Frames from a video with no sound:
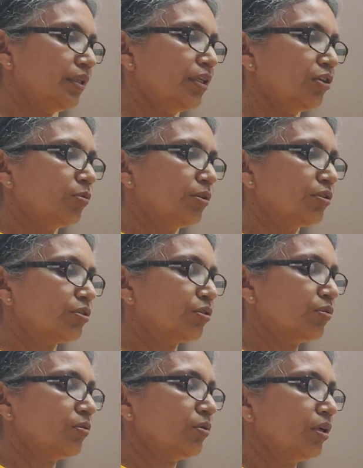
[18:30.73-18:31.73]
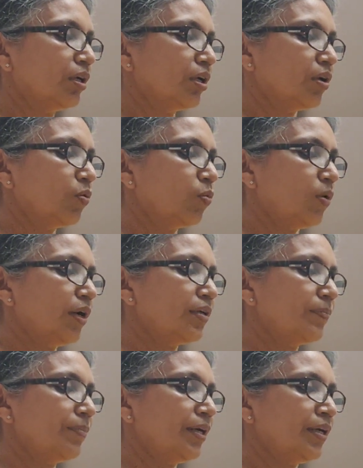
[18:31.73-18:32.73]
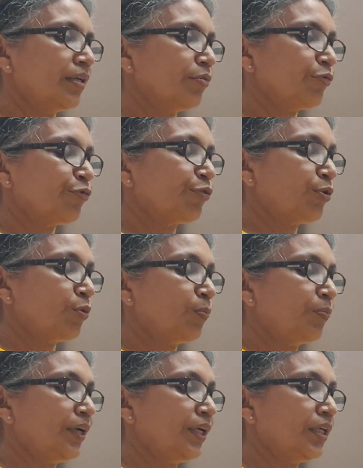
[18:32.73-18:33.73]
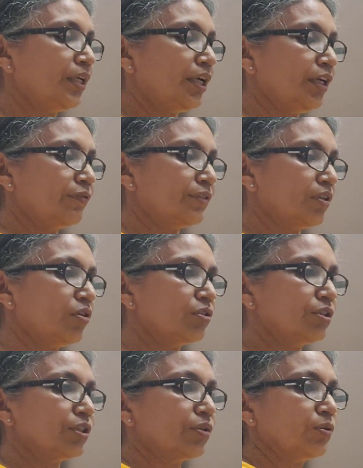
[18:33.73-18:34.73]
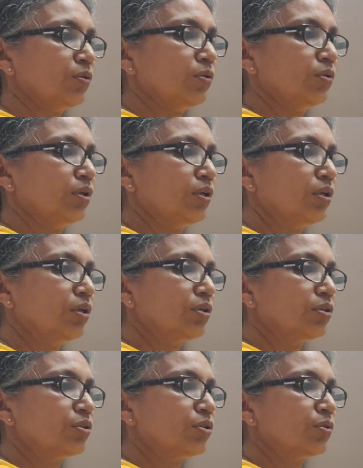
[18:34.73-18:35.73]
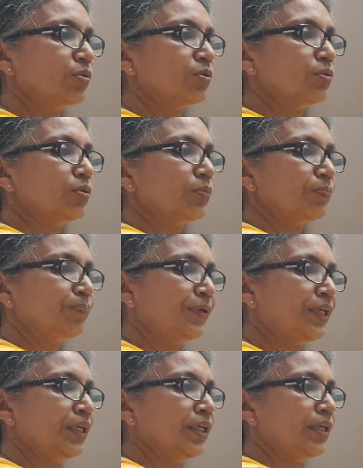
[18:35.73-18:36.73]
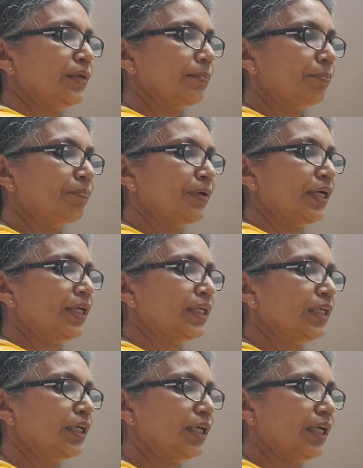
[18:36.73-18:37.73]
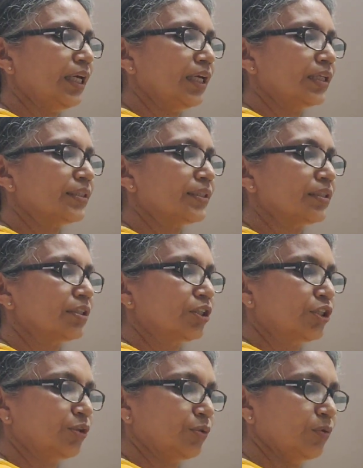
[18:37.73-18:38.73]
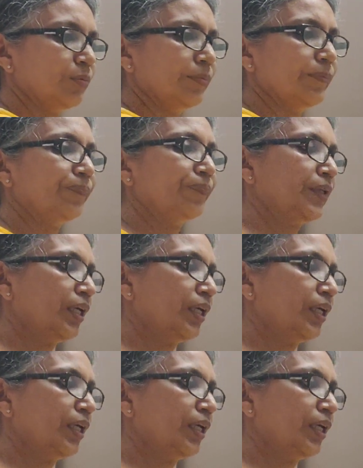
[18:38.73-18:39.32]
equal to 1 by 4 pi epsilon 0 2p by x cube.